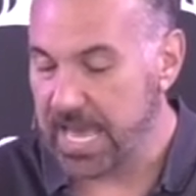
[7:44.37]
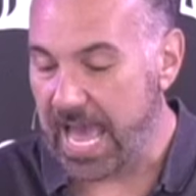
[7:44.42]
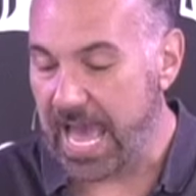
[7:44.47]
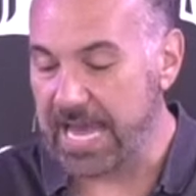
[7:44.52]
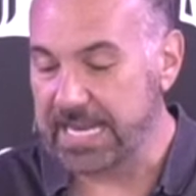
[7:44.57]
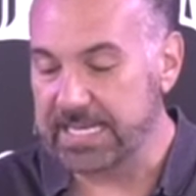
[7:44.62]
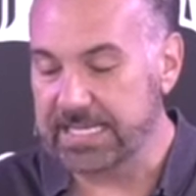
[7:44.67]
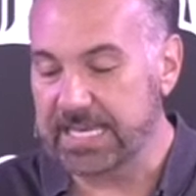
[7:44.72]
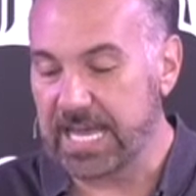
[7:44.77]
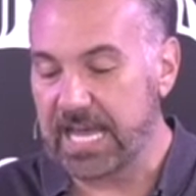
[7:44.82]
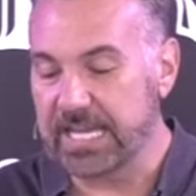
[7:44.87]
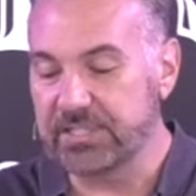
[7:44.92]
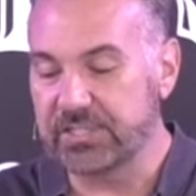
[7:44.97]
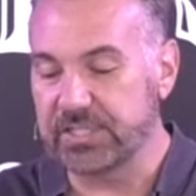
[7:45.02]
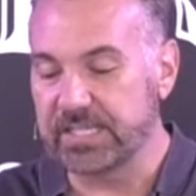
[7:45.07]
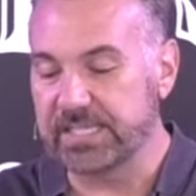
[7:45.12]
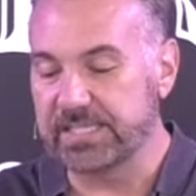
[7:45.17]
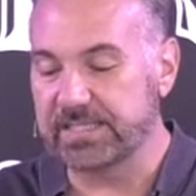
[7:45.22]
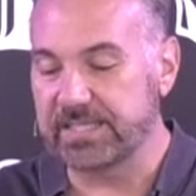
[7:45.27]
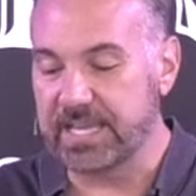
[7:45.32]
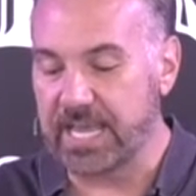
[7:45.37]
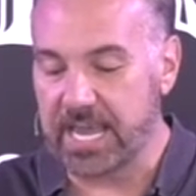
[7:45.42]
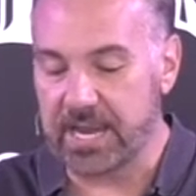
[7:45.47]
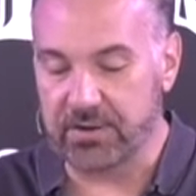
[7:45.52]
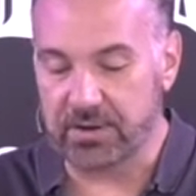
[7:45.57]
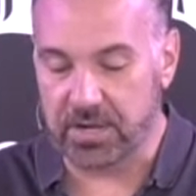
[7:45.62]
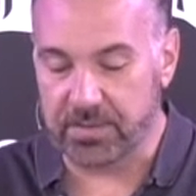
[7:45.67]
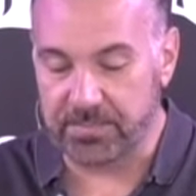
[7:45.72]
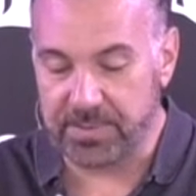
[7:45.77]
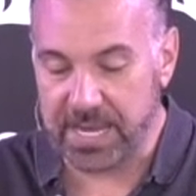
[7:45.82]
Adonijah is the
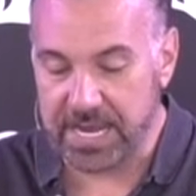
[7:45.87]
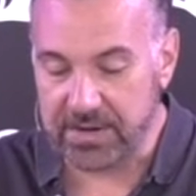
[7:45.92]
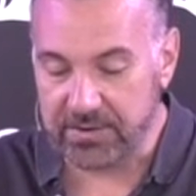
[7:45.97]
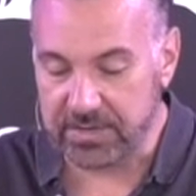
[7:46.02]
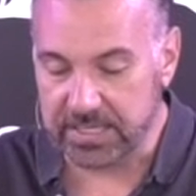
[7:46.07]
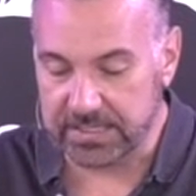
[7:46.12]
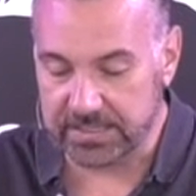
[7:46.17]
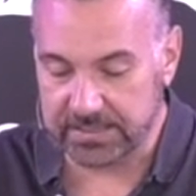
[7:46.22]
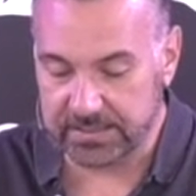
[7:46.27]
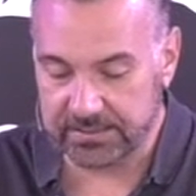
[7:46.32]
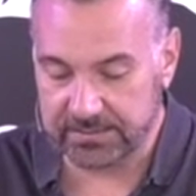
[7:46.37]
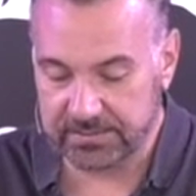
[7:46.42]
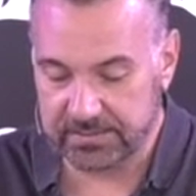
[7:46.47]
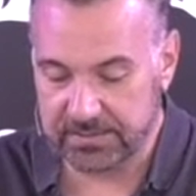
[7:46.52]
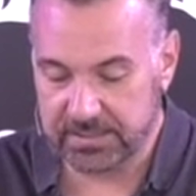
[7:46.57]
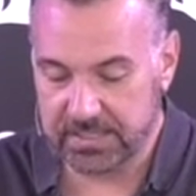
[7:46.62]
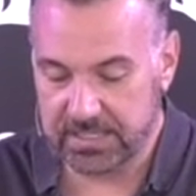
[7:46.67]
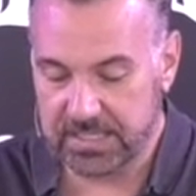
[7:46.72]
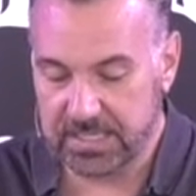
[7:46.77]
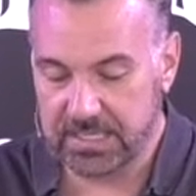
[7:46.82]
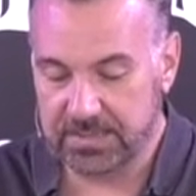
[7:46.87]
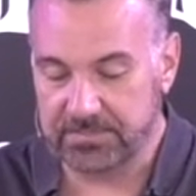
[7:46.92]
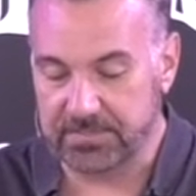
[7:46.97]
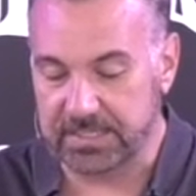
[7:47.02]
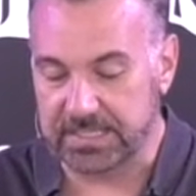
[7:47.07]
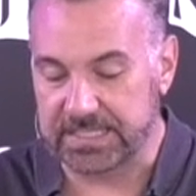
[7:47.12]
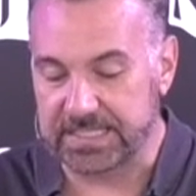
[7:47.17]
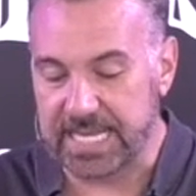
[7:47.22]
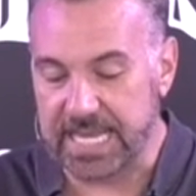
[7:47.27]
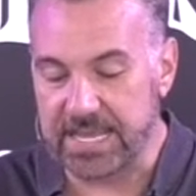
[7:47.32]
heir apparent,
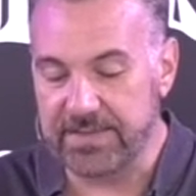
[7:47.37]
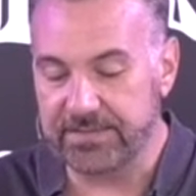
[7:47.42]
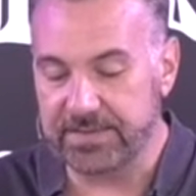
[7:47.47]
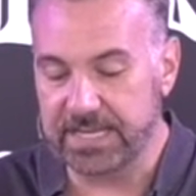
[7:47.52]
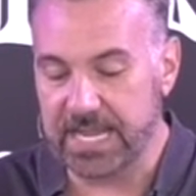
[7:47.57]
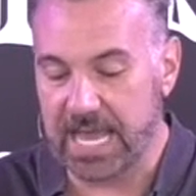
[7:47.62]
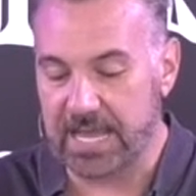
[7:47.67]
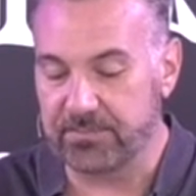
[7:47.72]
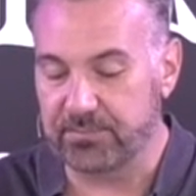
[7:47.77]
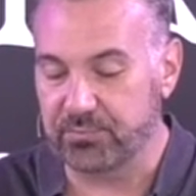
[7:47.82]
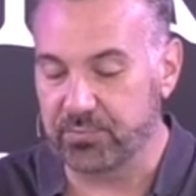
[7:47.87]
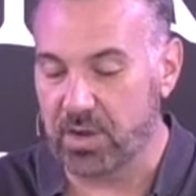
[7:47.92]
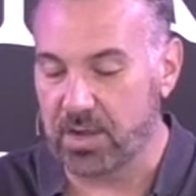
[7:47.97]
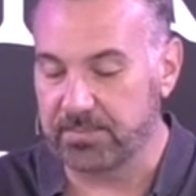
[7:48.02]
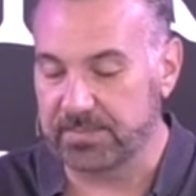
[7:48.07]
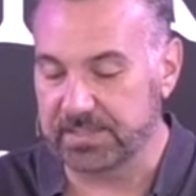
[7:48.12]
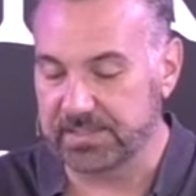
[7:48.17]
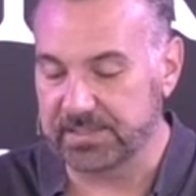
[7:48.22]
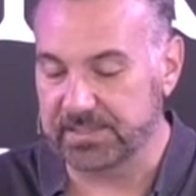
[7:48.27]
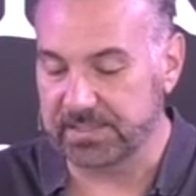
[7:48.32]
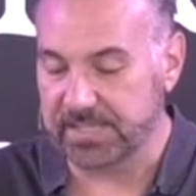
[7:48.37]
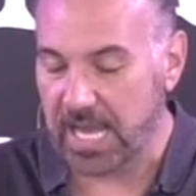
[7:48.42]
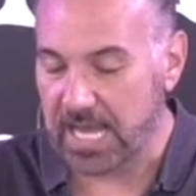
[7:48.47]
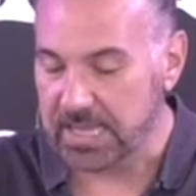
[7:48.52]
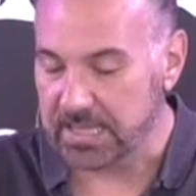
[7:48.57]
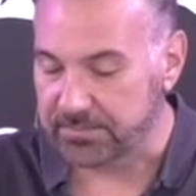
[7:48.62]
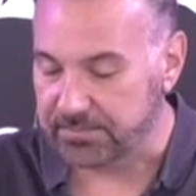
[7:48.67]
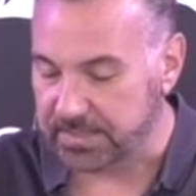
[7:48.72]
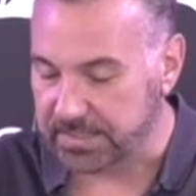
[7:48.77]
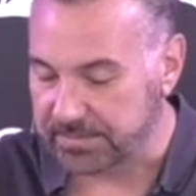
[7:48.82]
but David had promised
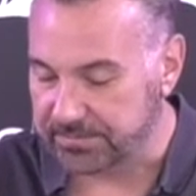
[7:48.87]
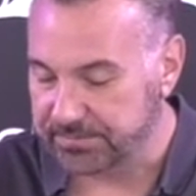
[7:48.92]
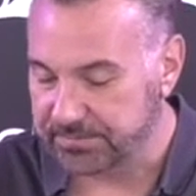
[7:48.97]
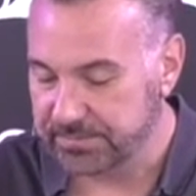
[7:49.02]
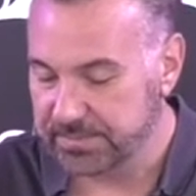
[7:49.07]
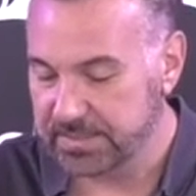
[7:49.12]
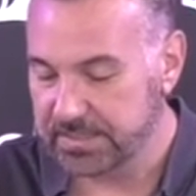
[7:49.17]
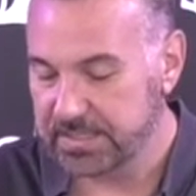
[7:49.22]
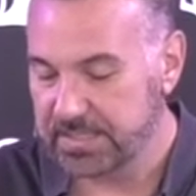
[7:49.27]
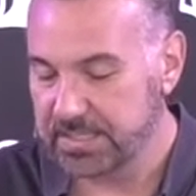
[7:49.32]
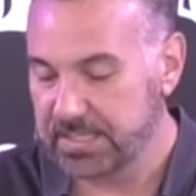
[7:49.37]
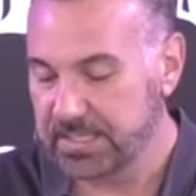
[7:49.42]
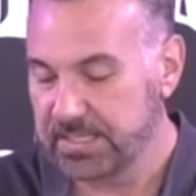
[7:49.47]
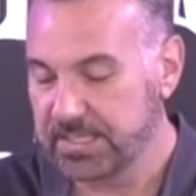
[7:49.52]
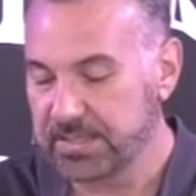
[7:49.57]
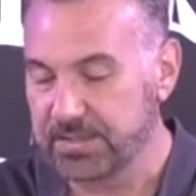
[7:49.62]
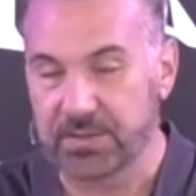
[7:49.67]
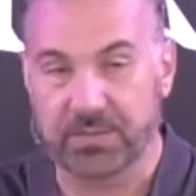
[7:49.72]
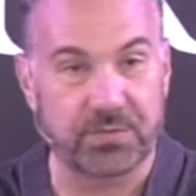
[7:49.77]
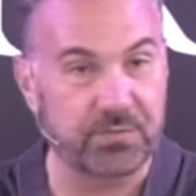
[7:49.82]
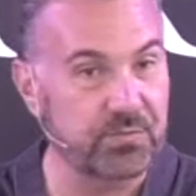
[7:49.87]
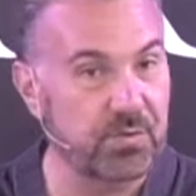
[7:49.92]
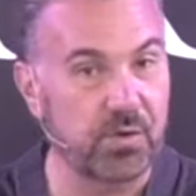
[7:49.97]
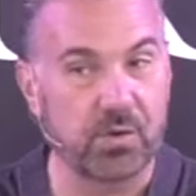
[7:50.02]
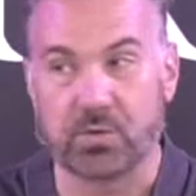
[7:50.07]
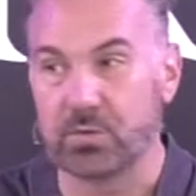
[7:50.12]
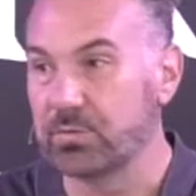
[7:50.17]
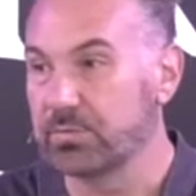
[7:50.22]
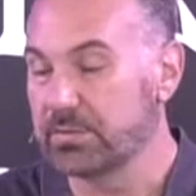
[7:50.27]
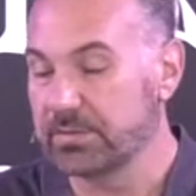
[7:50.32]
Solomon the
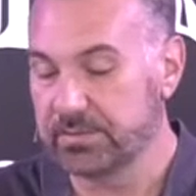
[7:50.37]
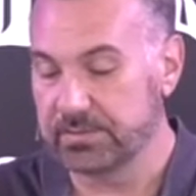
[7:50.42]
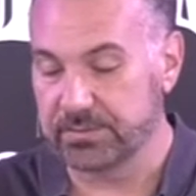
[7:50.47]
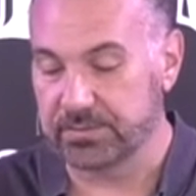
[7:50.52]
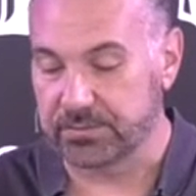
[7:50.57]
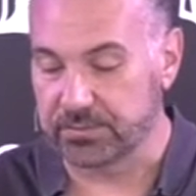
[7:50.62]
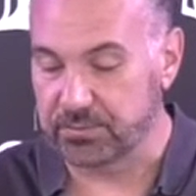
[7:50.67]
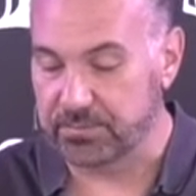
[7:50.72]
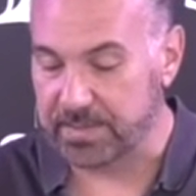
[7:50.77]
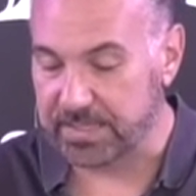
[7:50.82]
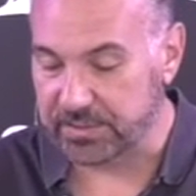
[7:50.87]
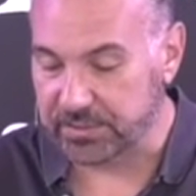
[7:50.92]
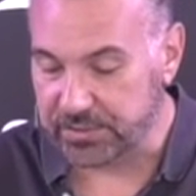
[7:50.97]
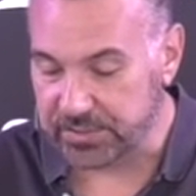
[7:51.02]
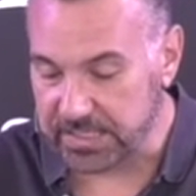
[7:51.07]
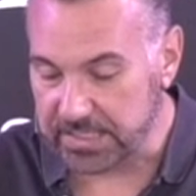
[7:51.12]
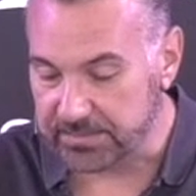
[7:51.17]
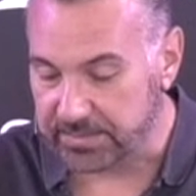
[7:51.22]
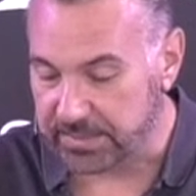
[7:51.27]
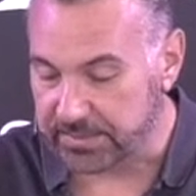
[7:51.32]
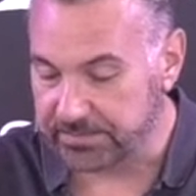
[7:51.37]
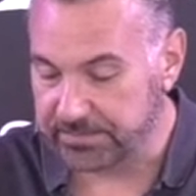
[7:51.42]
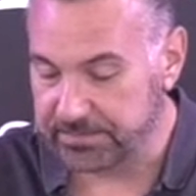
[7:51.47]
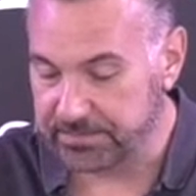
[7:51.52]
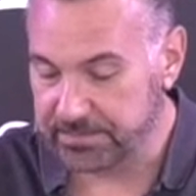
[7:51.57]
throne through Bathsheba.